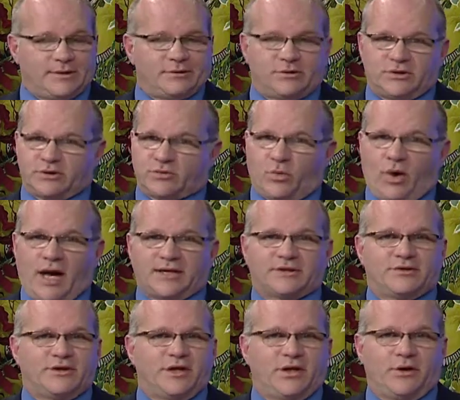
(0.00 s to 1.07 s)
just
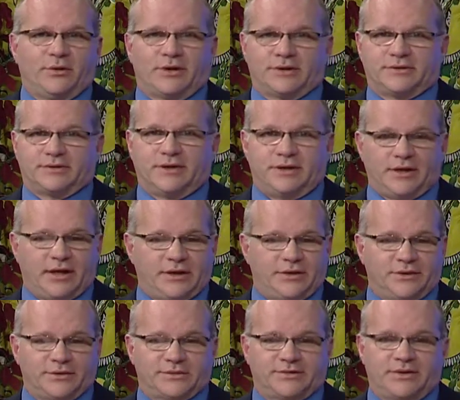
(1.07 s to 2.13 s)
watch the hearings, and
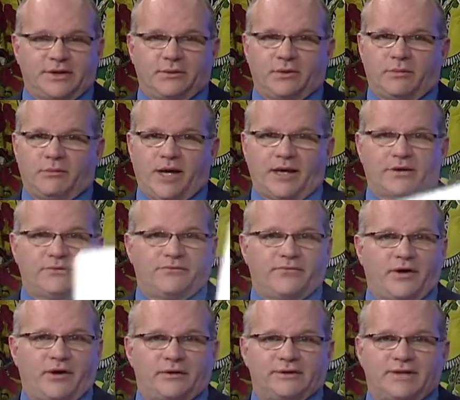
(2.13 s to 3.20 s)
you'll see what Michael
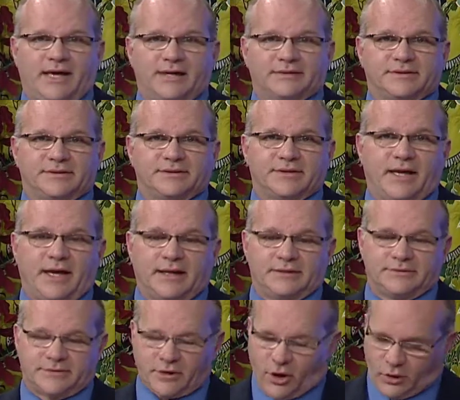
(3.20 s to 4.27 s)
Ferris has to say.
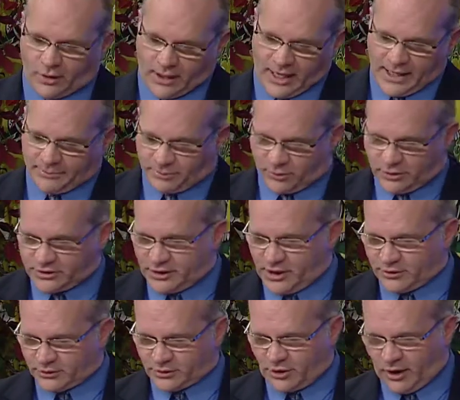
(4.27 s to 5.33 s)
So I
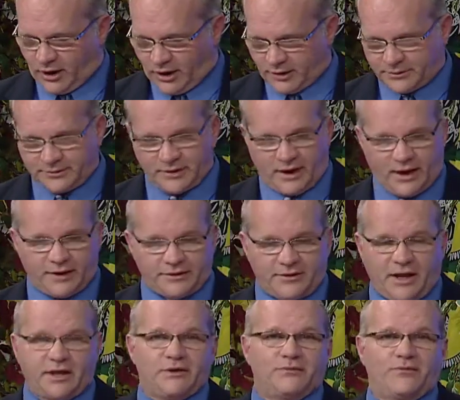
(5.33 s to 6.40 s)
appreciate your call.
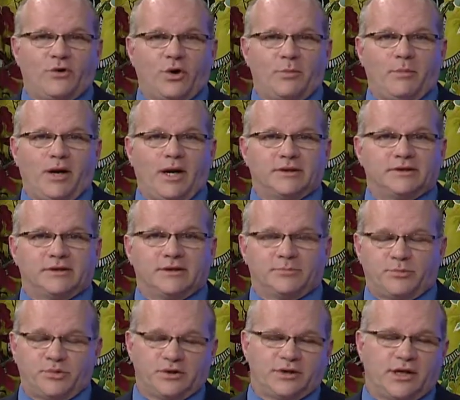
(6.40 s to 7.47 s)
Thank you very much, and
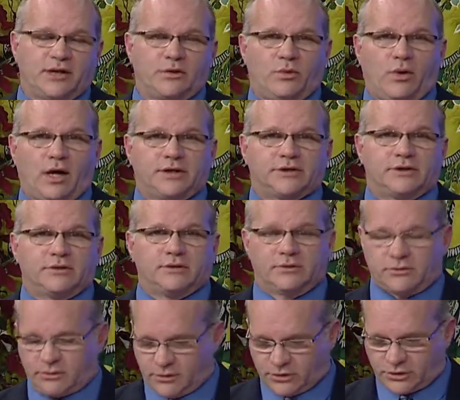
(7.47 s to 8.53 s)
appreciate you
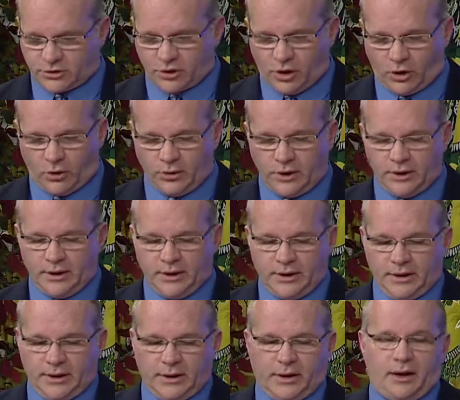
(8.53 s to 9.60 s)
watching the show.
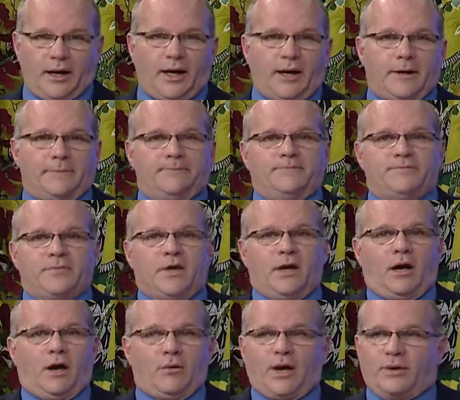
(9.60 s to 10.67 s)

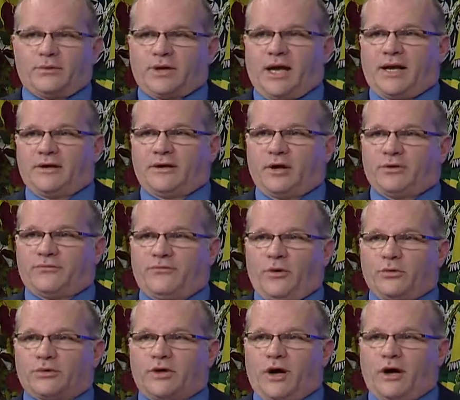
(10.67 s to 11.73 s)
All right, we got another
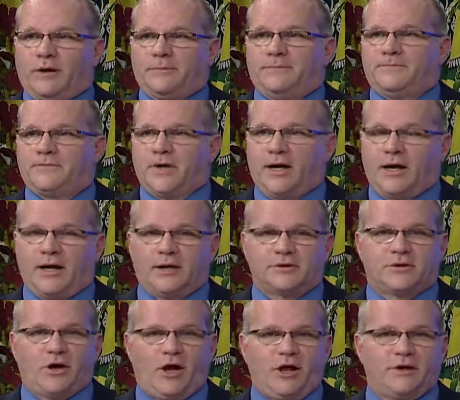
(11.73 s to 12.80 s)
phone call.
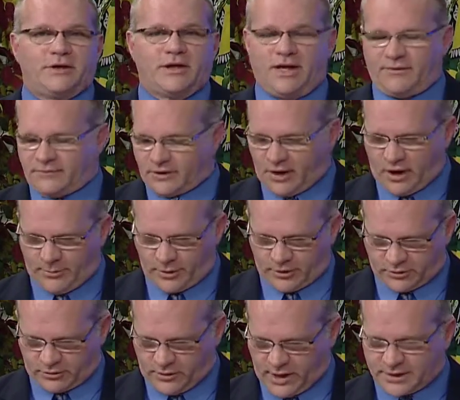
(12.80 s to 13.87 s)
Caller, do you have a
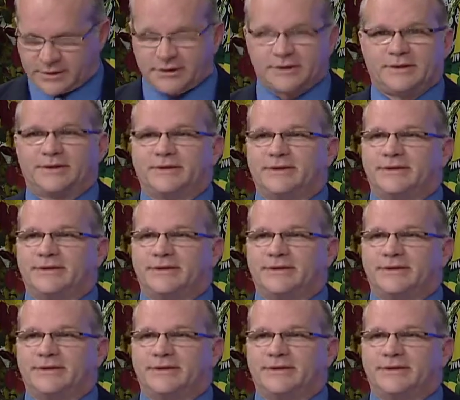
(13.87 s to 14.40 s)
comment or question?